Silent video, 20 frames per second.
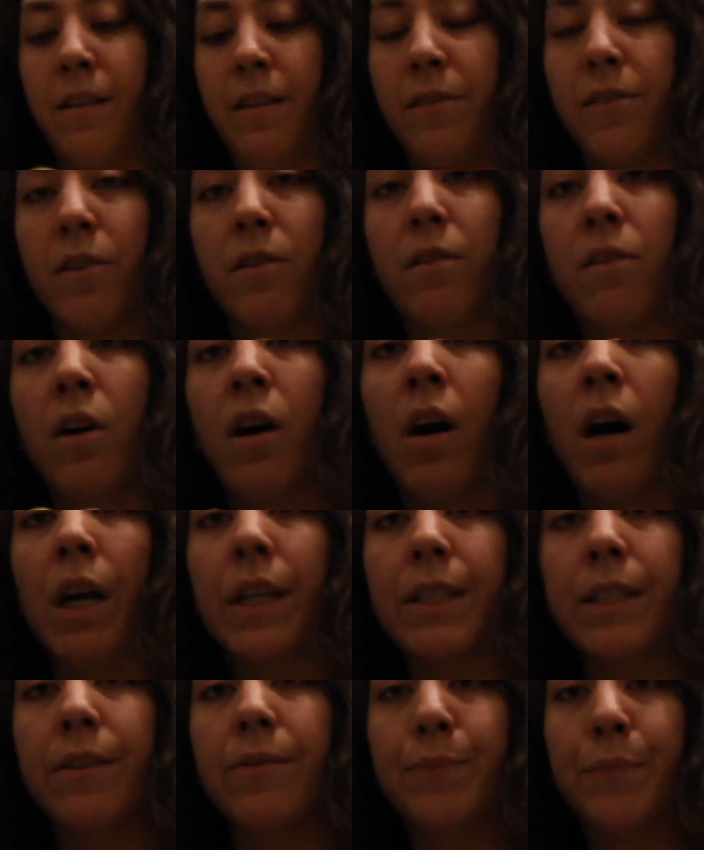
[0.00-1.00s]
These are
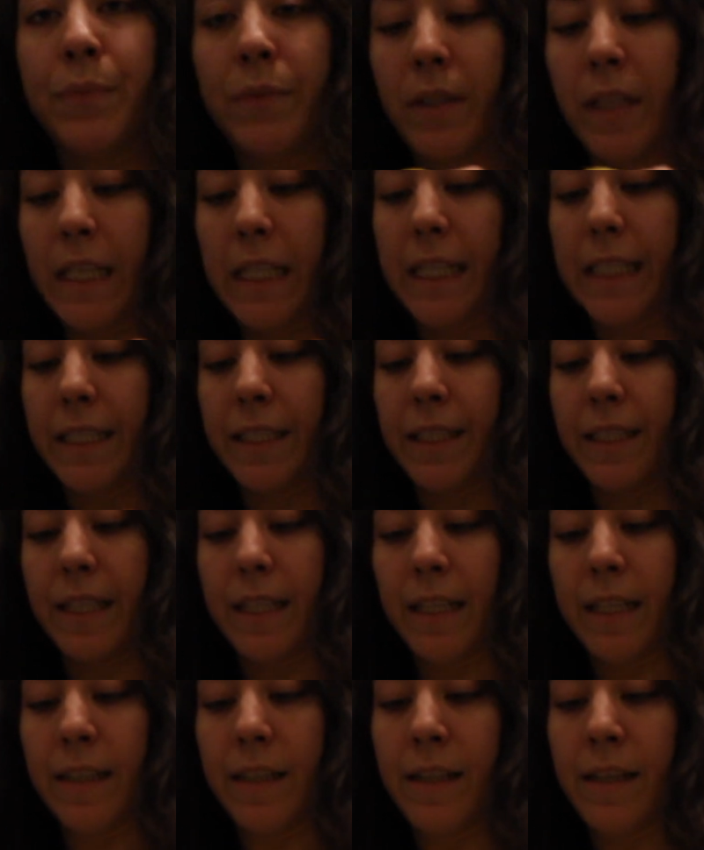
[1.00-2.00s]
cotton,
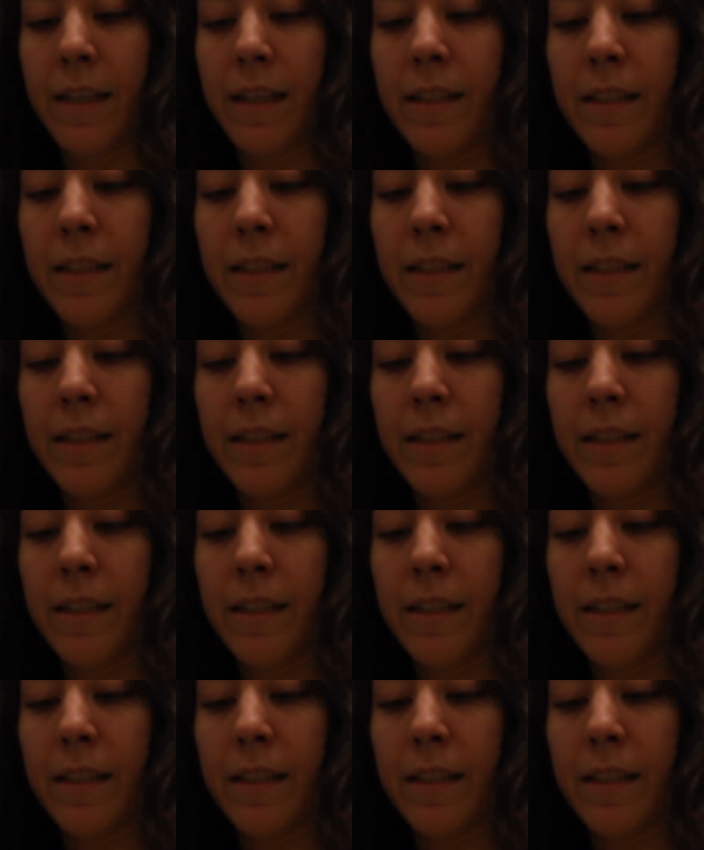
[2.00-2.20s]
and